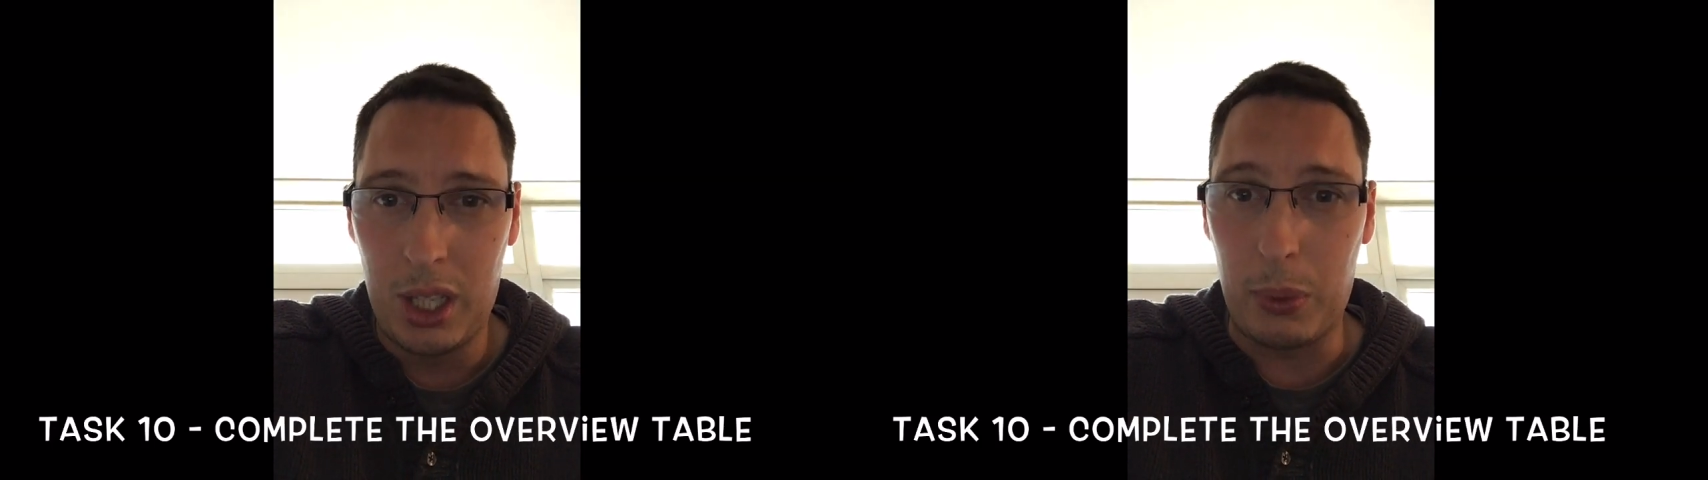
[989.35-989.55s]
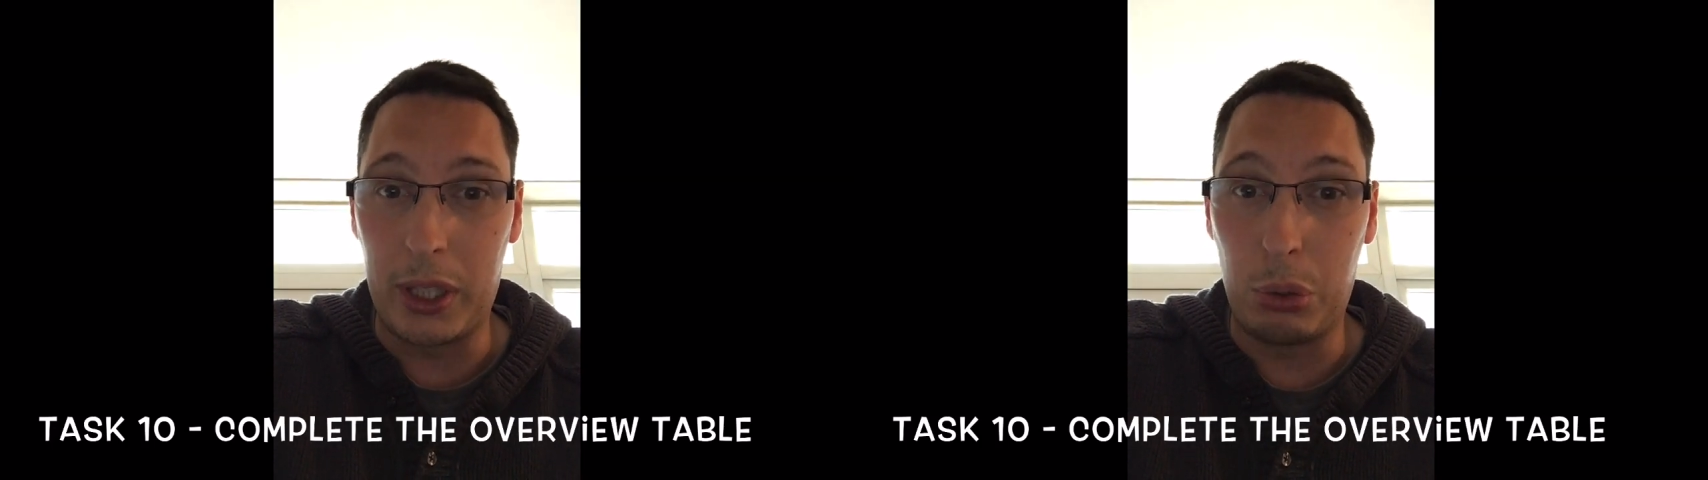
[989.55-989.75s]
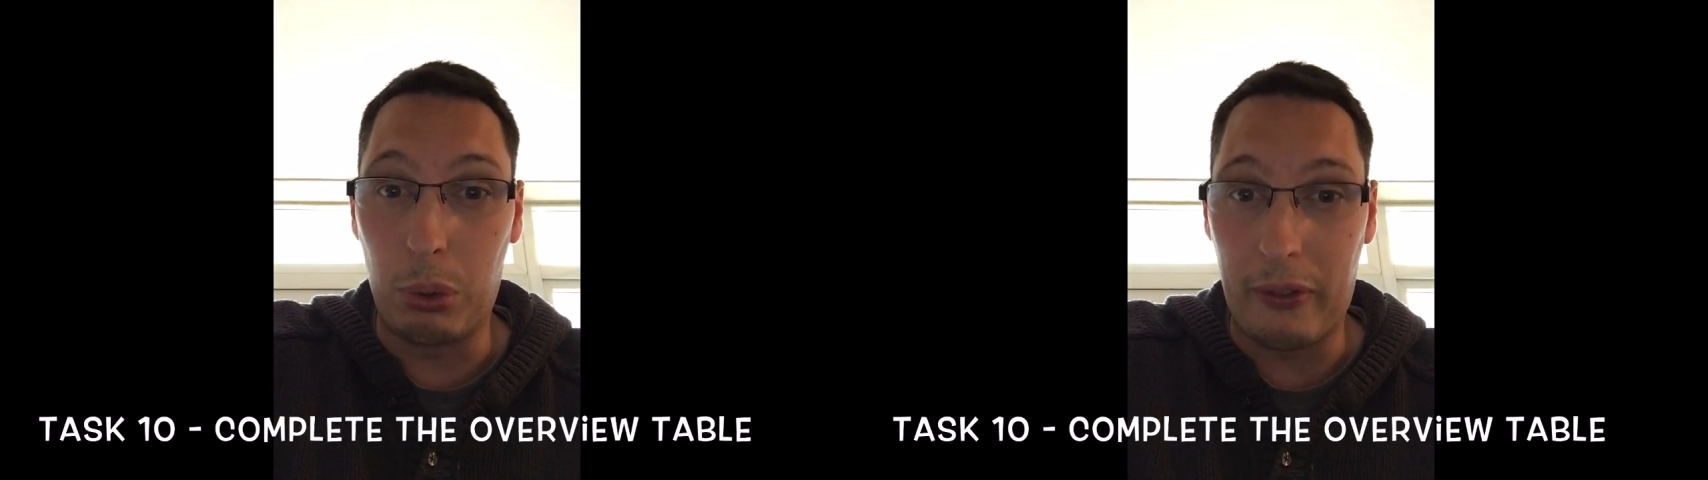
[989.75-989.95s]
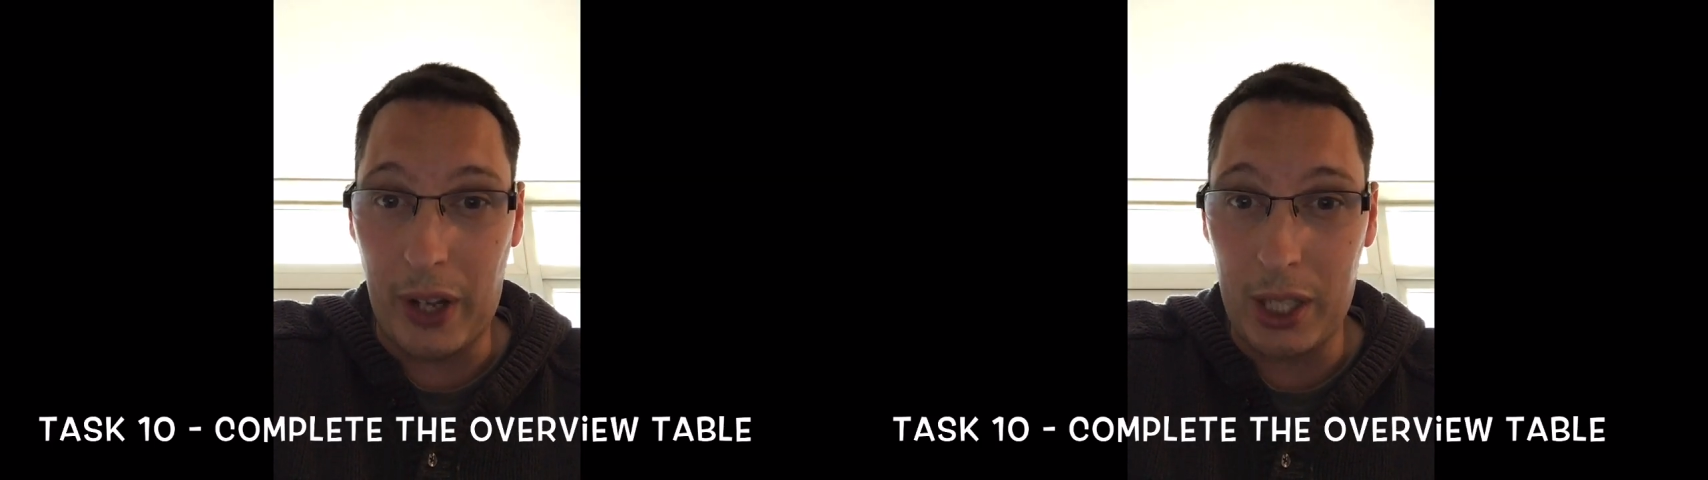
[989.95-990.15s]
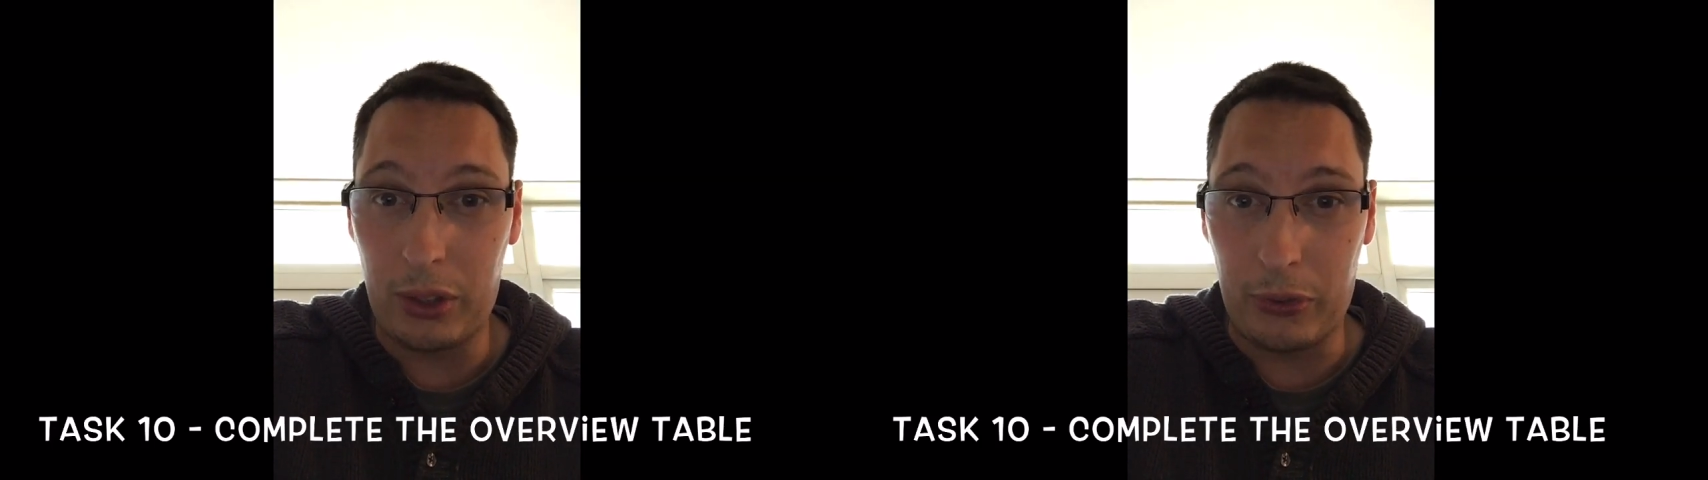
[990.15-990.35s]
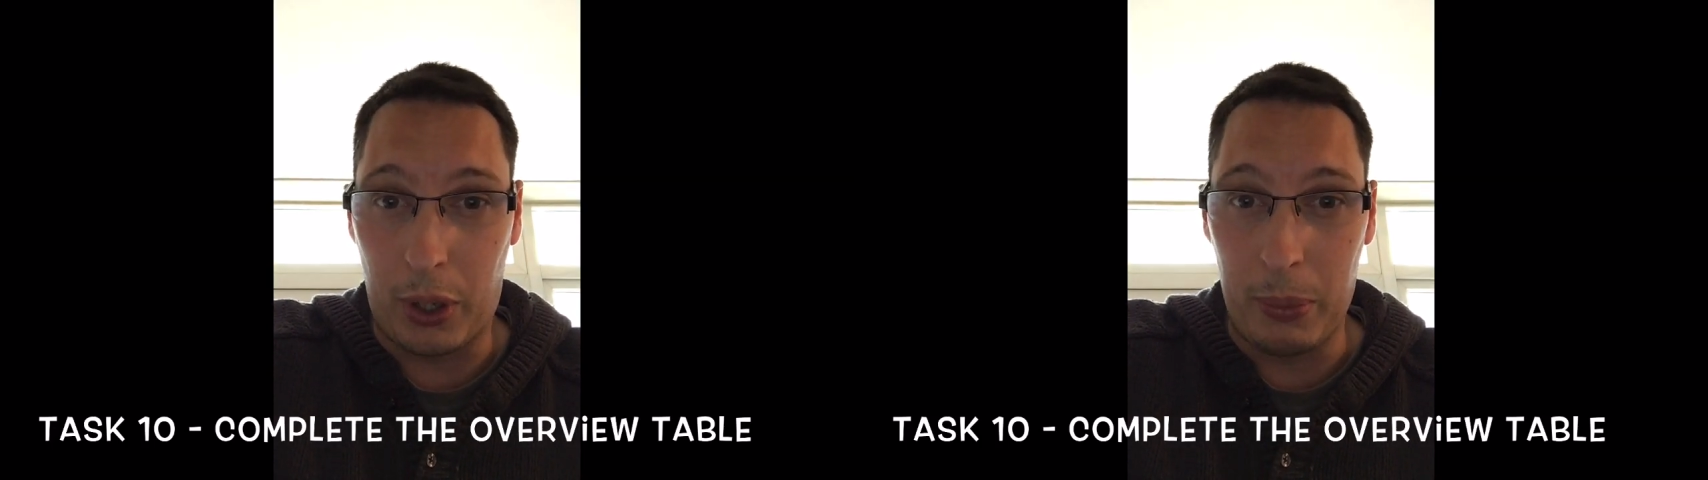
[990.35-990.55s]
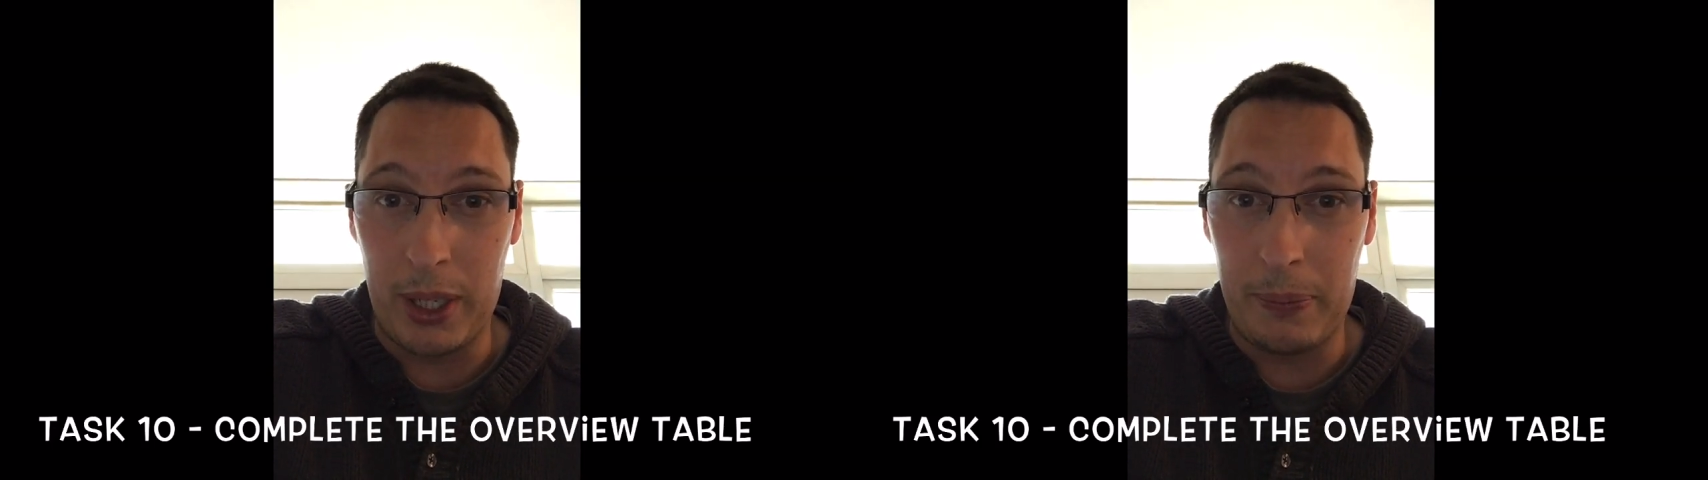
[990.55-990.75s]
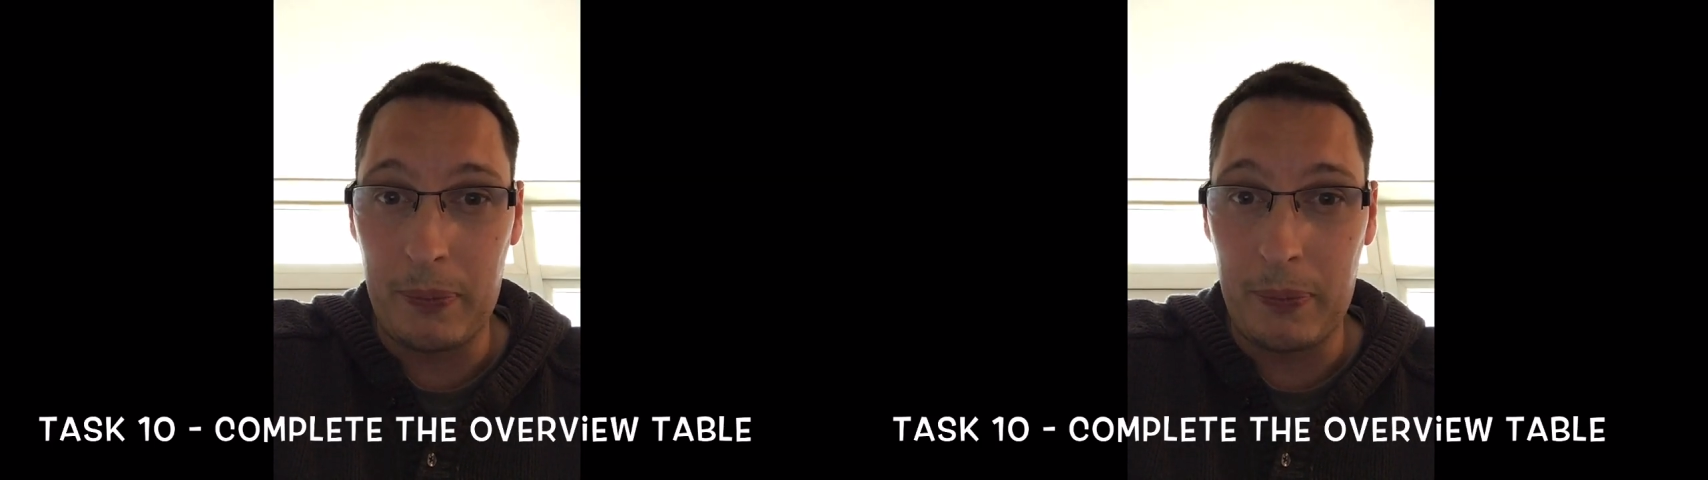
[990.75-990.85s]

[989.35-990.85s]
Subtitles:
when you revise from it